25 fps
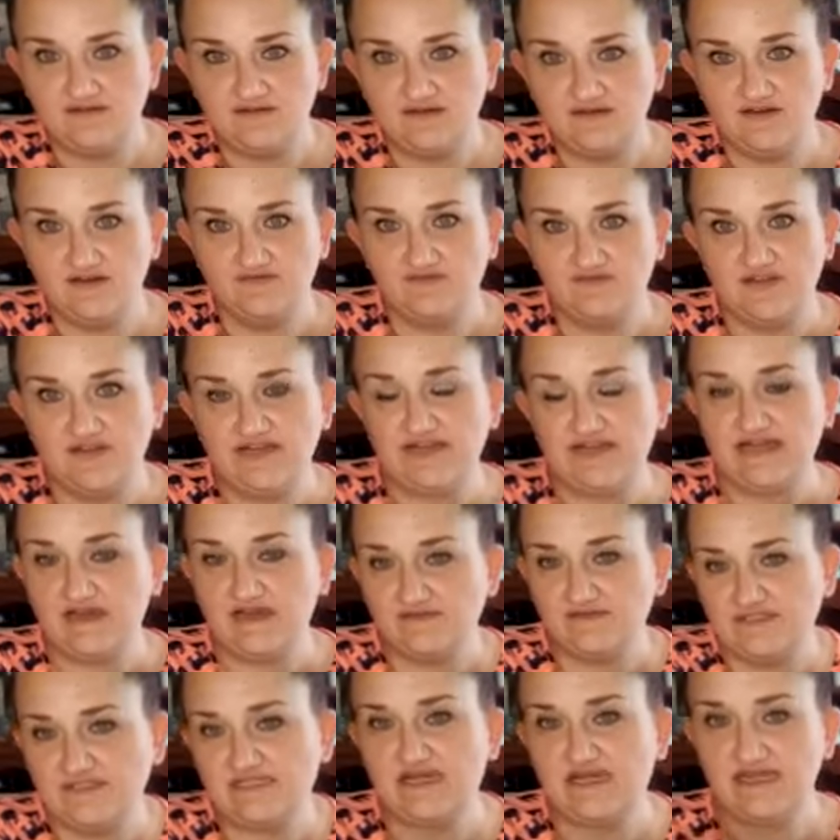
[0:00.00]
of like how
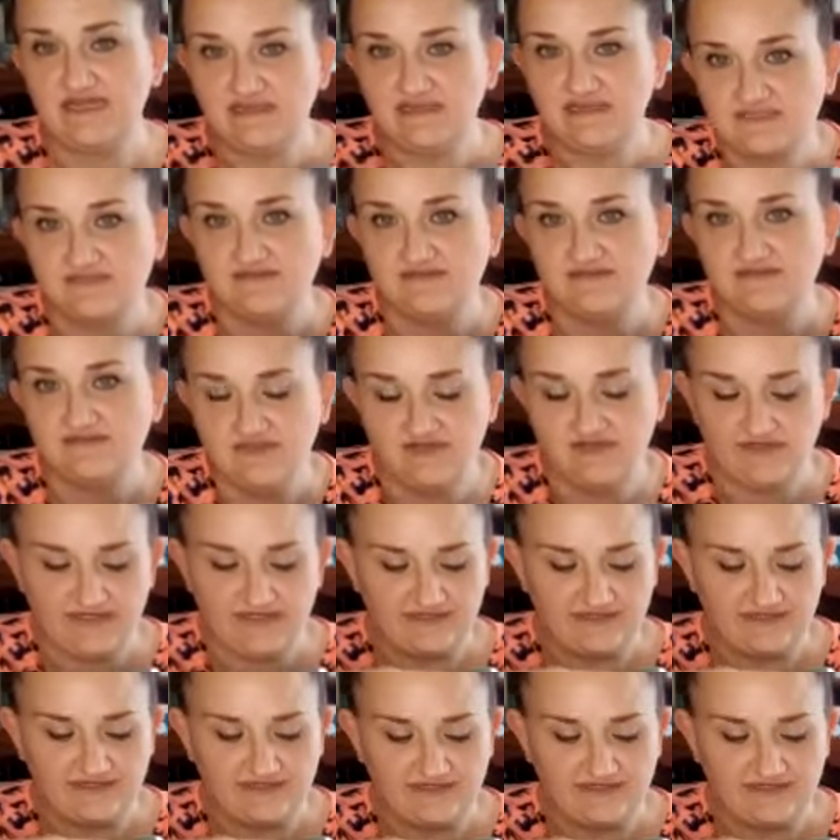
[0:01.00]
tight you're getting